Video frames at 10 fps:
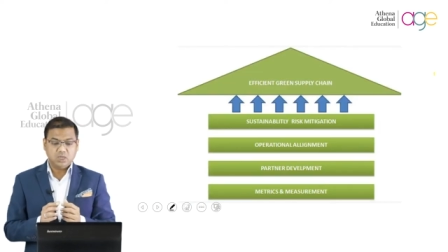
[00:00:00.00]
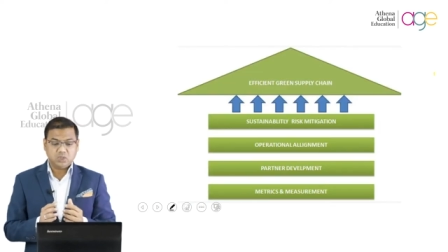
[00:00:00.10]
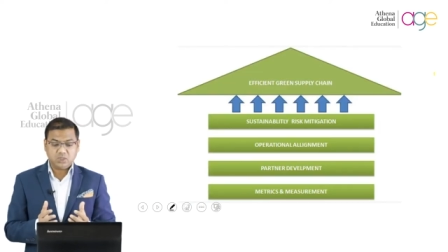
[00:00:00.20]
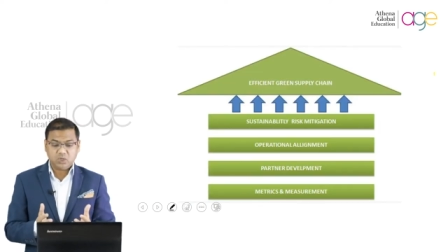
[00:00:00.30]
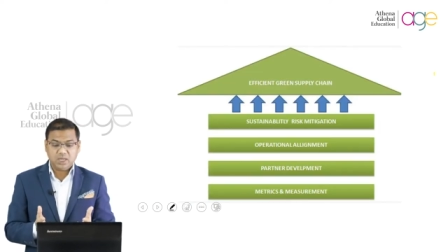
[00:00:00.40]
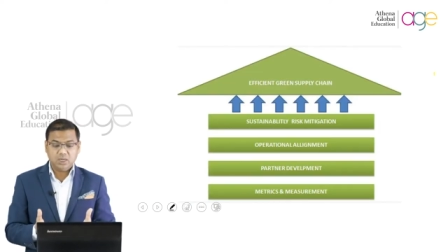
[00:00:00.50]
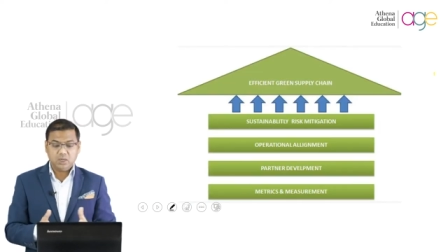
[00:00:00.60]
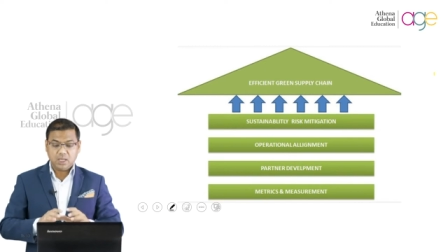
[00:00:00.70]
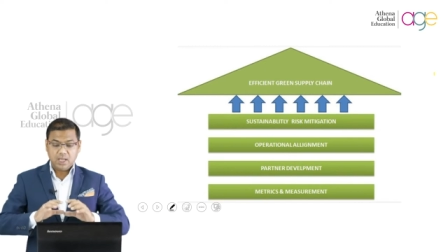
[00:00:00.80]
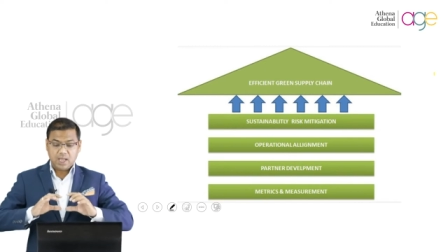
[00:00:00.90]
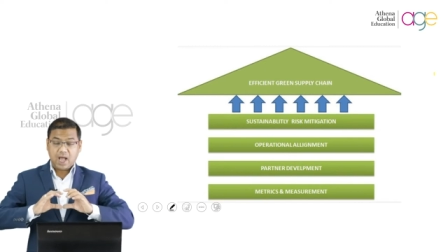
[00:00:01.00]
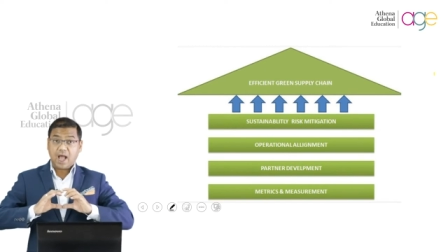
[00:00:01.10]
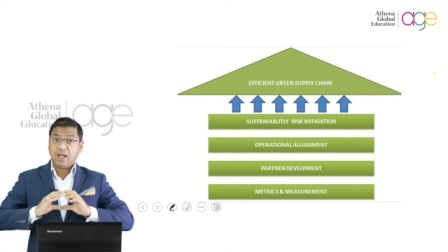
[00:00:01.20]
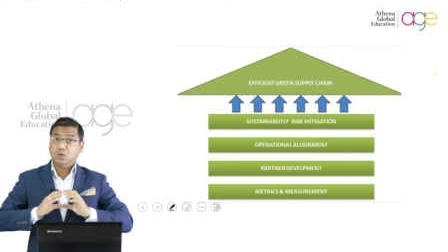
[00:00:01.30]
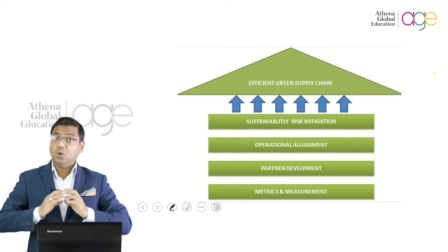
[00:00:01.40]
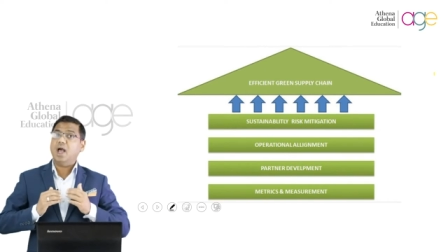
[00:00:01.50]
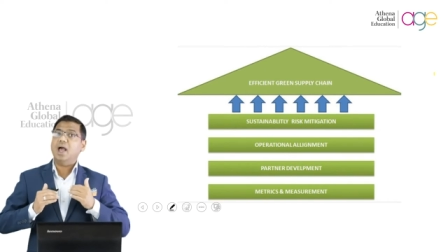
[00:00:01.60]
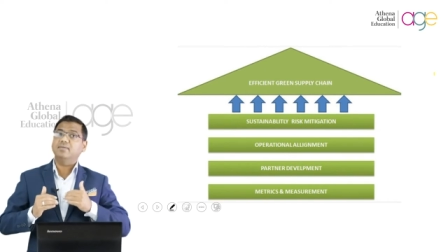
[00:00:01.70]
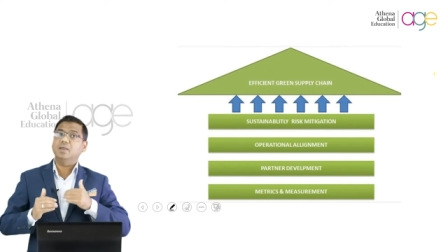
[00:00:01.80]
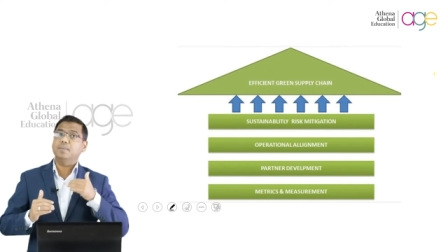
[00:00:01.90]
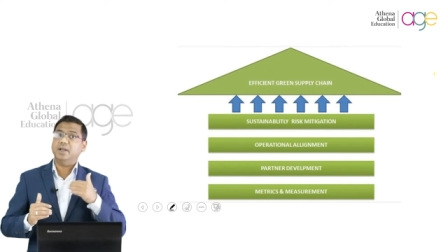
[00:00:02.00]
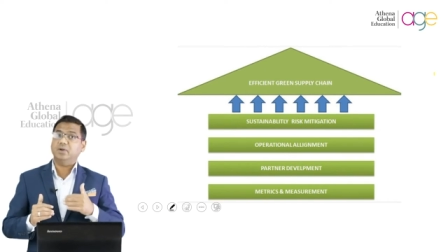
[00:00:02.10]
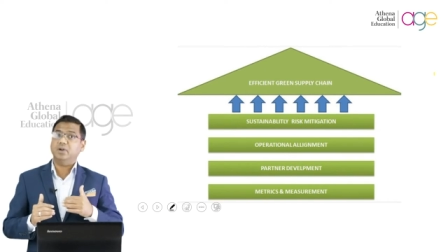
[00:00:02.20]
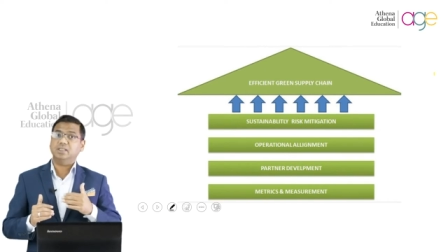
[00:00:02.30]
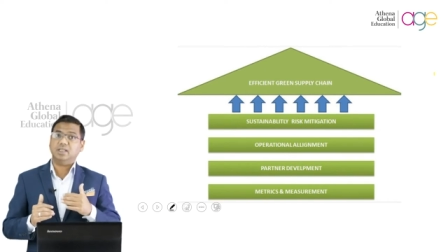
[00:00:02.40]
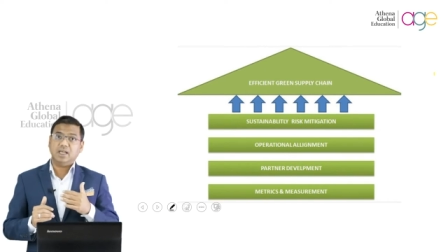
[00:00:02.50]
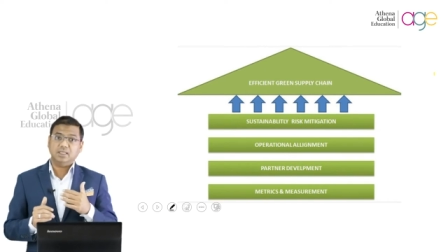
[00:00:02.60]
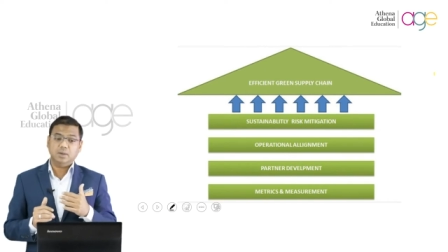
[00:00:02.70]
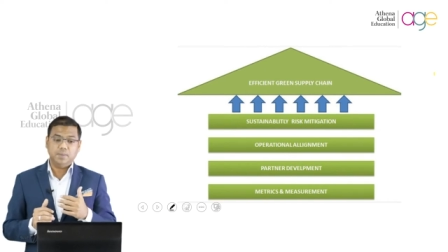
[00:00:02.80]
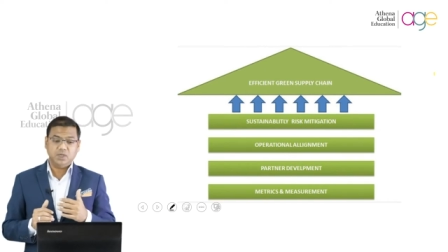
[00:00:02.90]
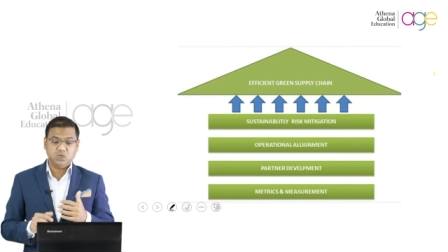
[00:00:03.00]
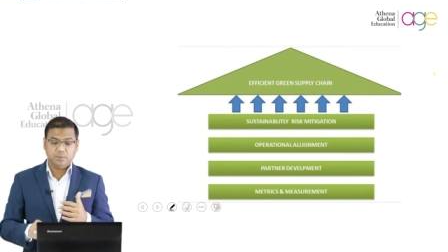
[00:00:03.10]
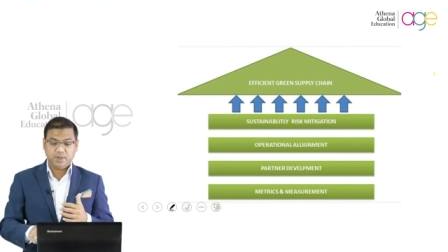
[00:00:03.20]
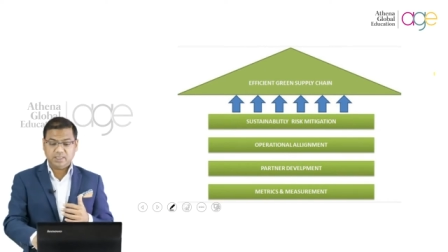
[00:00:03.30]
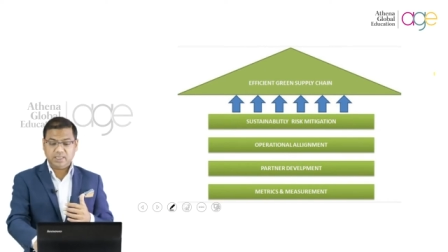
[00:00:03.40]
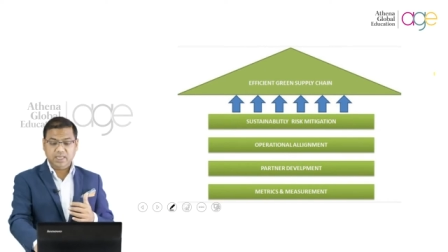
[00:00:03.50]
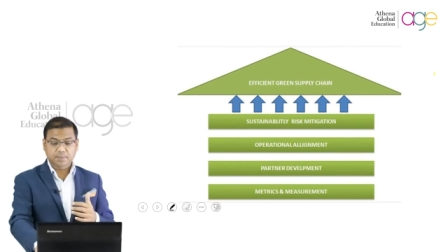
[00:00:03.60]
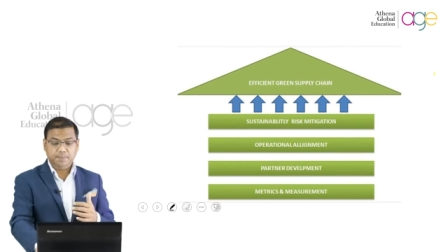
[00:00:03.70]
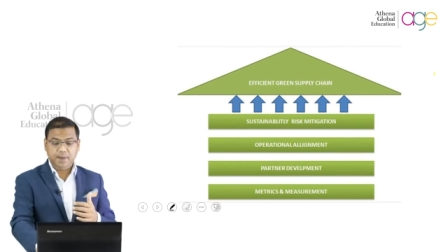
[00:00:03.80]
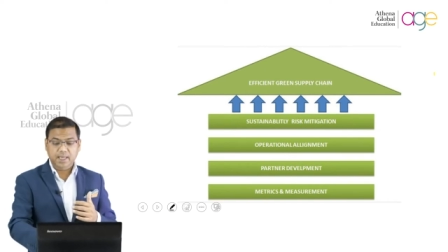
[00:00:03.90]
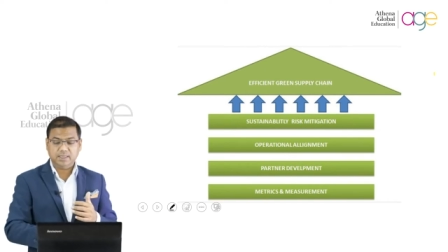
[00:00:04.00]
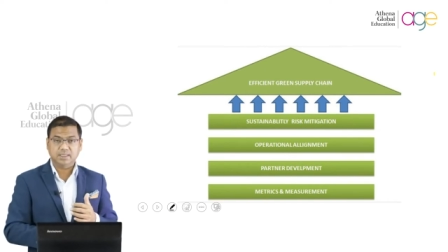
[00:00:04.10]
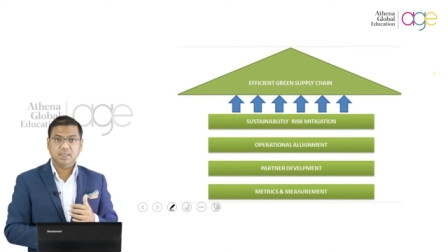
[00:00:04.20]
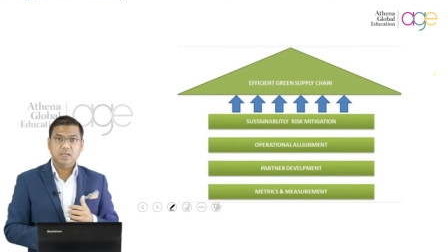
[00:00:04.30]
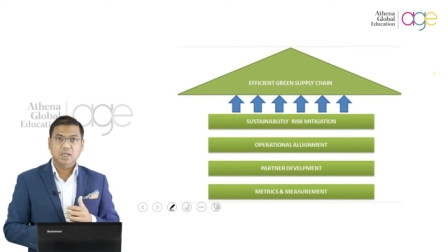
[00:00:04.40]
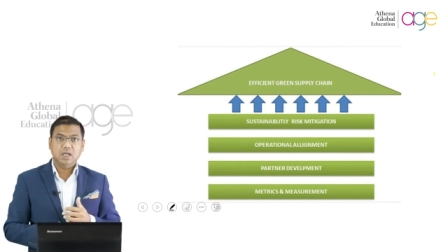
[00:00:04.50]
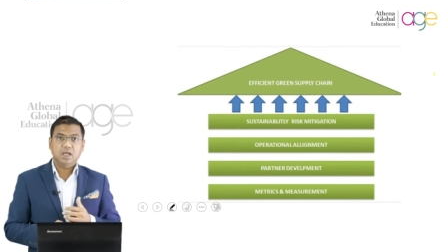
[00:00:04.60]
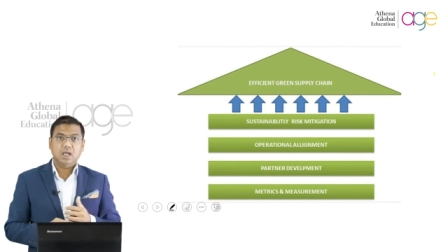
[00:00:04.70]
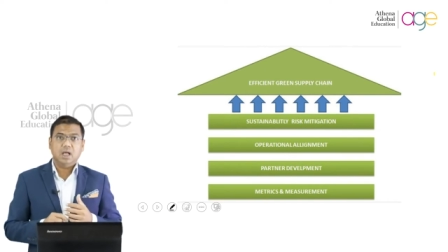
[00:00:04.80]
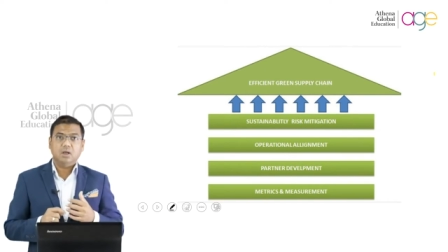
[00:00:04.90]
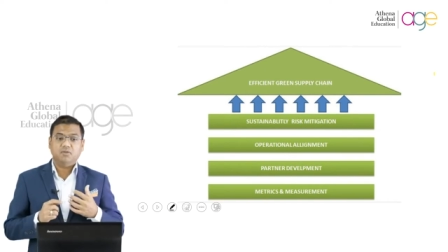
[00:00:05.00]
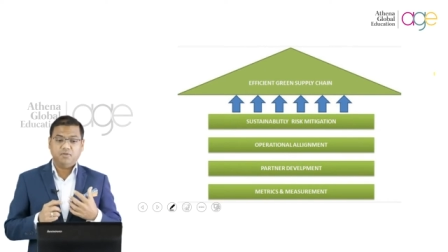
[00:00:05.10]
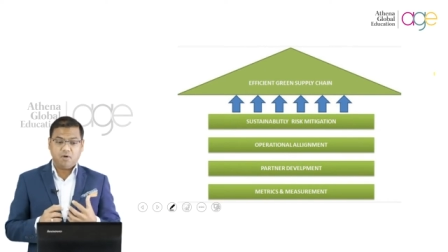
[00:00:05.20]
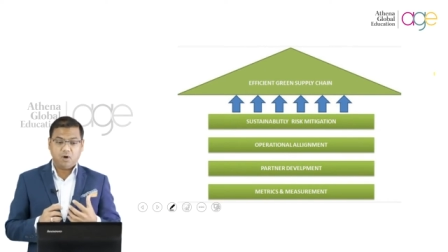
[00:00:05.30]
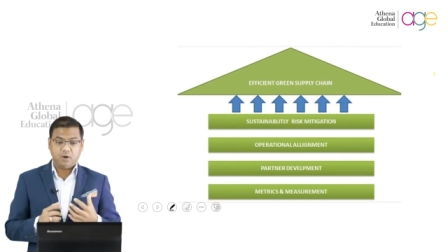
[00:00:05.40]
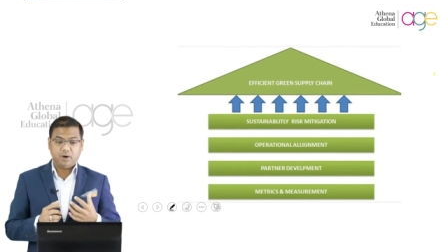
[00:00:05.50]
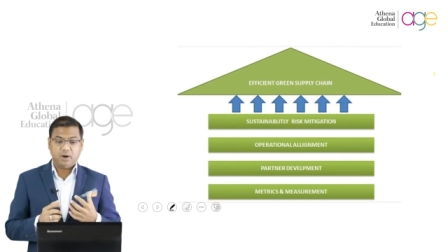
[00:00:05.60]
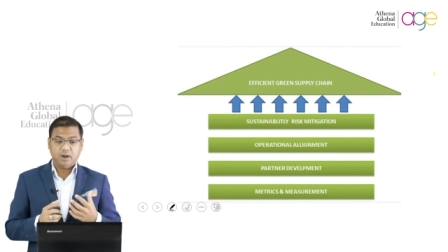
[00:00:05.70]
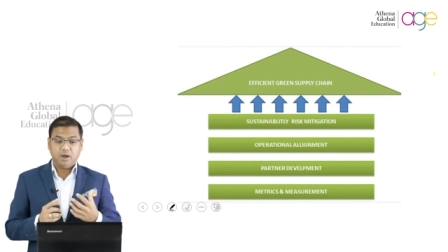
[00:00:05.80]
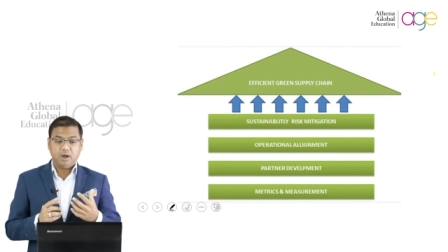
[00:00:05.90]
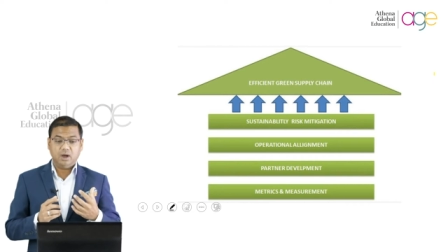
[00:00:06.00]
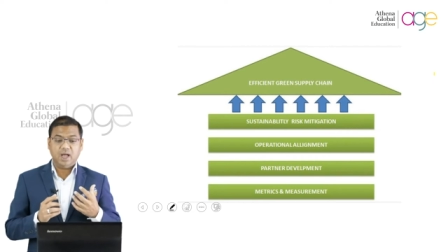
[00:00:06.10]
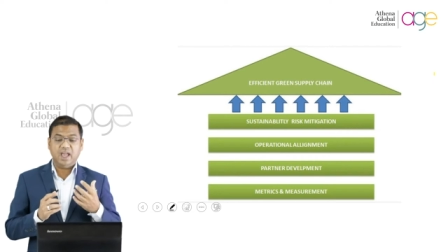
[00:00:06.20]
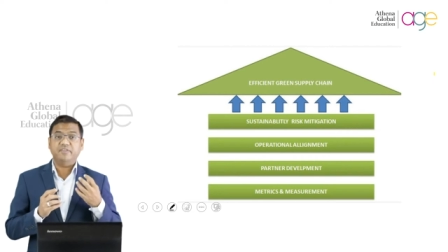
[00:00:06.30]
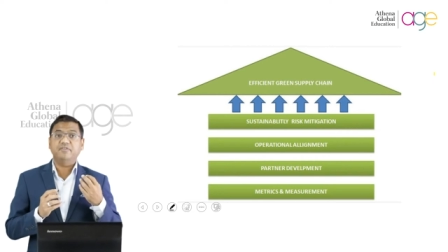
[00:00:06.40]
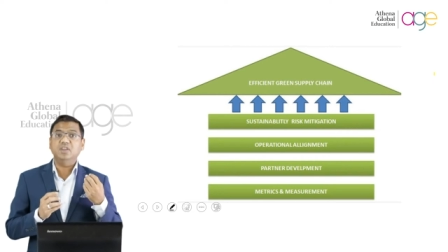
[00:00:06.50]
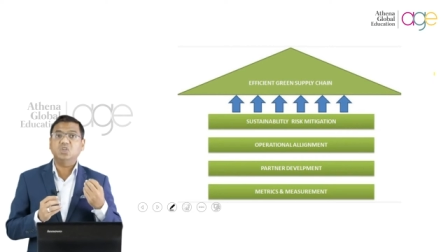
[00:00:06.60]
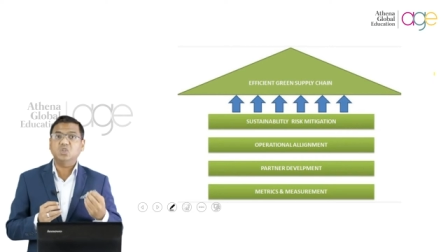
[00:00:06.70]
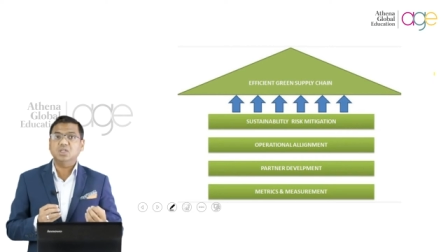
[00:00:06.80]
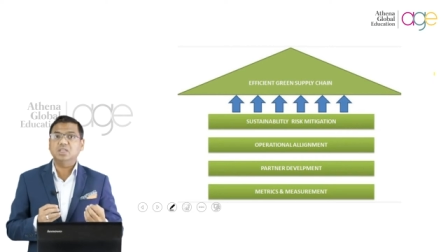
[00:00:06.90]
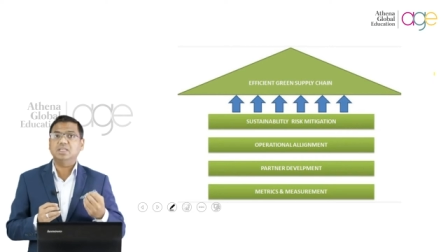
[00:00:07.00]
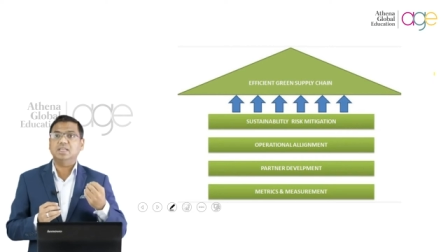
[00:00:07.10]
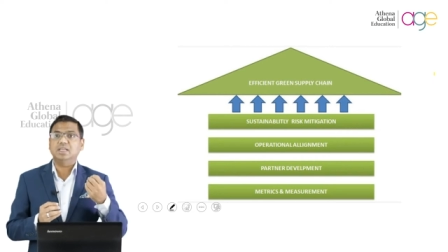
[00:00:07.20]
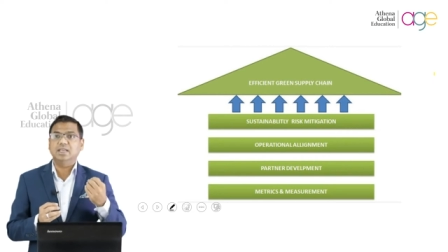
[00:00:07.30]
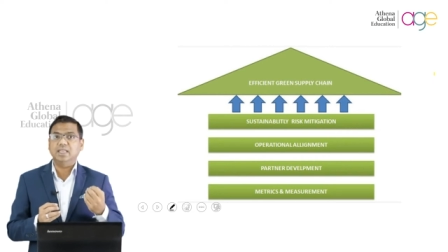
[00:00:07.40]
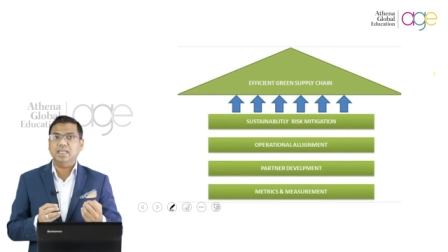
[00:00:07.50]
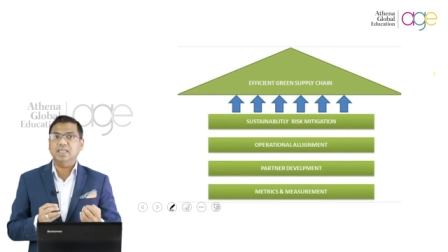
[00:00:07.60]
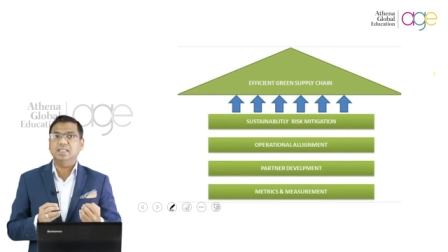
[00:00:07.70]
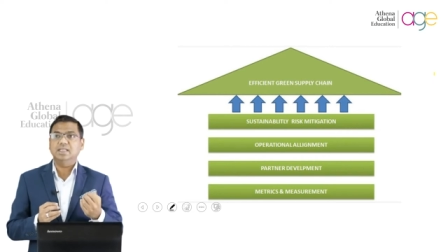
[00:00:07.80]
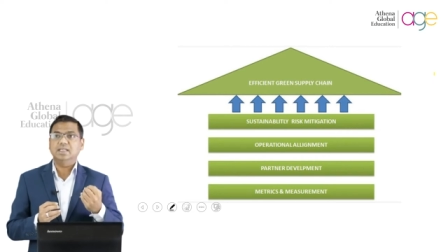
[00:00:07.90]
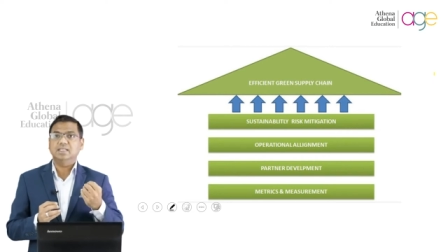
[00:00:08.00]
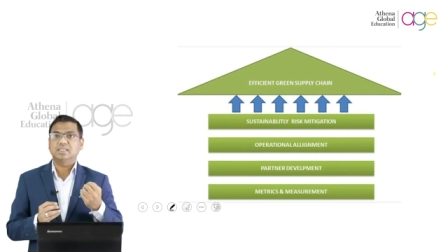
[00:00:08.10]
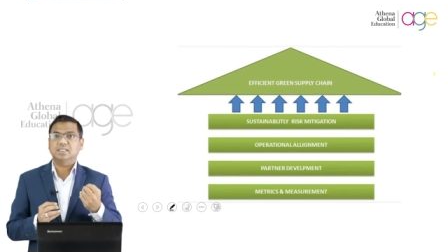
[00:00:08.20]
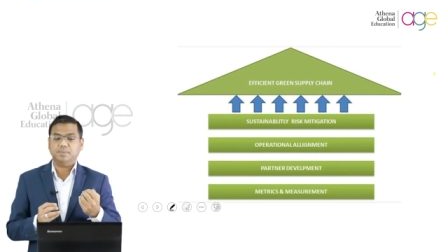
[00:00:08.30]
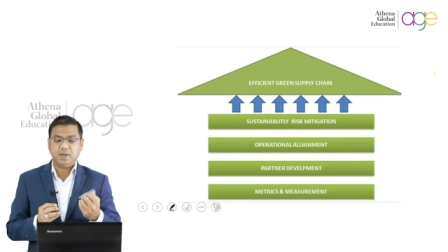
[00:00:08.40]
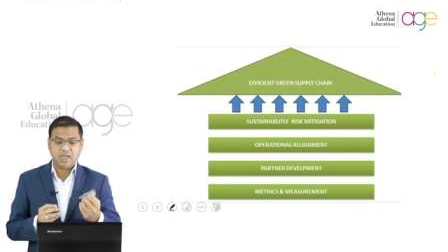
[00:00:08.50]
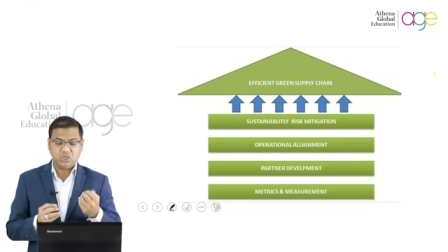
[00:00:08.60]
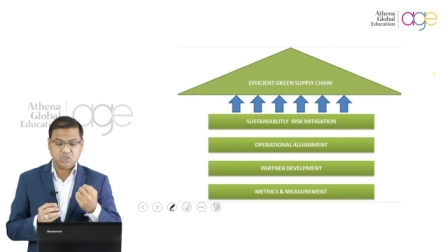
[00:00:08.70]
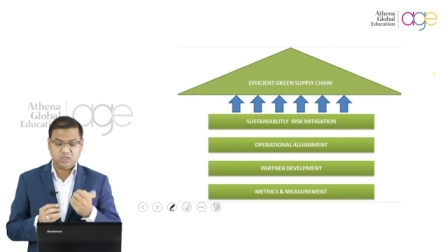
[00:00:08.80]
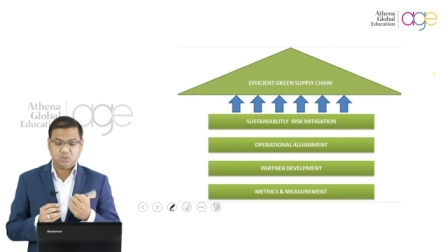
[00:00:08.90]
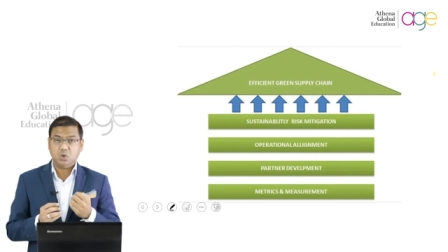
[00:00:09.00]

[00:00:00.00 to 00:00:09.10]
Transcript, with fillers: So as you can look, do I have the metrics and the measurements in place for an efficient green supply chain?